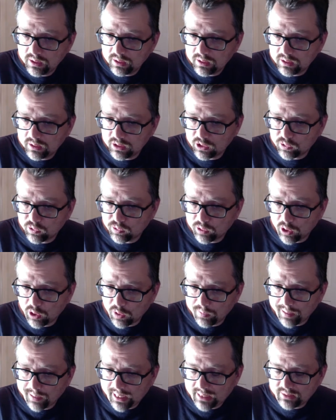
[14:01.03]

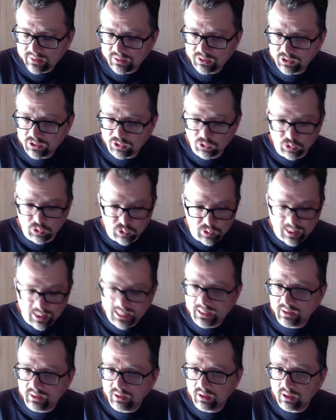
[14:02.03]
Rome had this
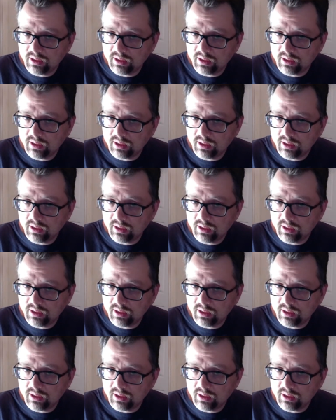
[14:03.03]
great